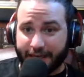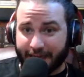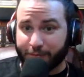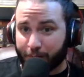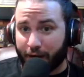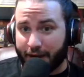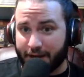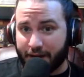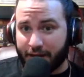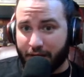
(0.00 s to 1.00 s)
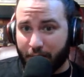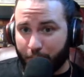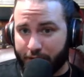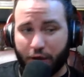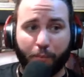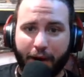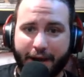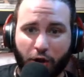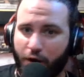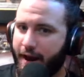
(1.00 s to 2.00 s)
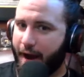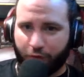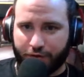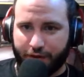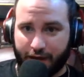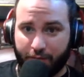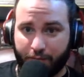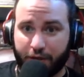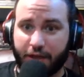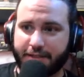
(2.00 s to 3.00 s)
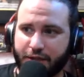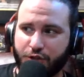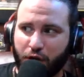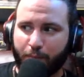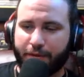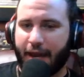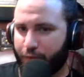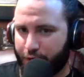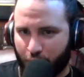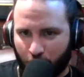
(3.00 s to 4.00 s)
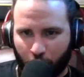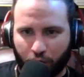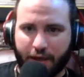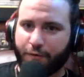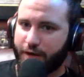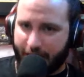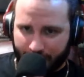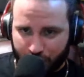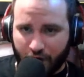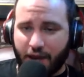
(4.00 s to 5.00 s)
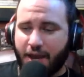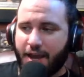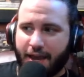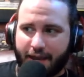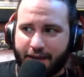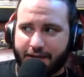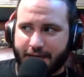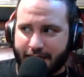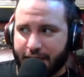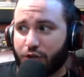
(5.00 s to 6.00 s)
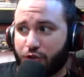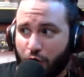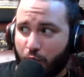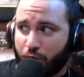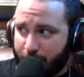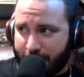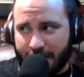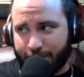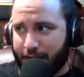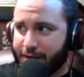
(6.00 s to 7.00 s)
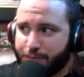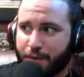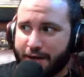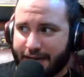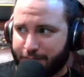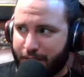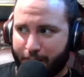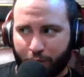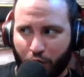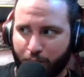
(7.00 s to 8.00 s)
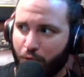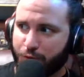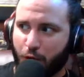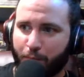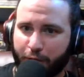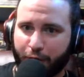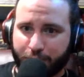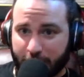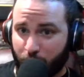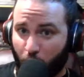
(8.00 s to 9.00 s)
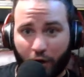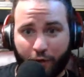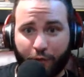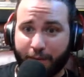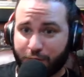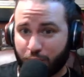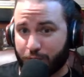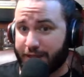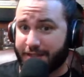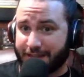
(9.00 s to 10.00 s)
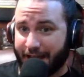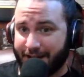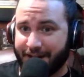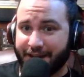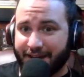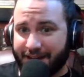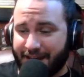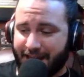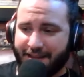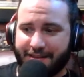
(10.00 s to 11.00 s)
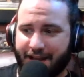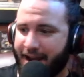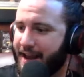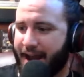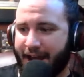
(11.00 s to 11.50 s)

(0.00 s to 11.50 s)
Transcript: you can get him to bite, but he'll bite on everything because he's jumping every curl, every hitch. And he's shown, I mean, he's made his money. He's made Pro Bowls, all pros. It's worked for him to an extent. And I,